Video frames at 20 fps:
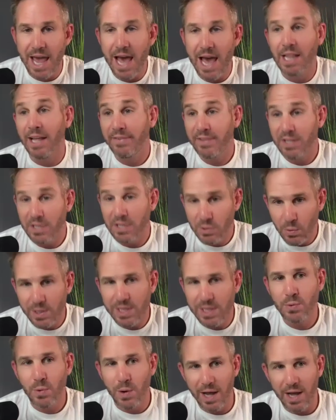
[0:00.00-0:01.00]
Yeah, I left in
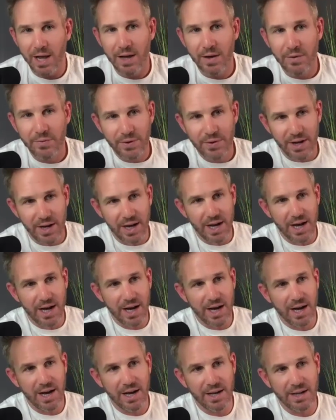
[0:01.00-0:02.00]
2012.
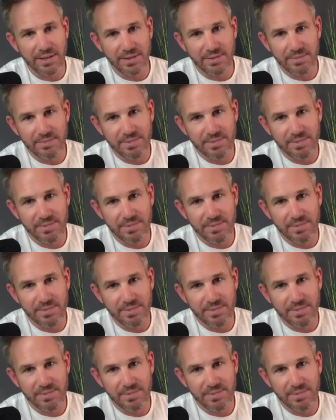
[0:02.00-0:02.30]
Uh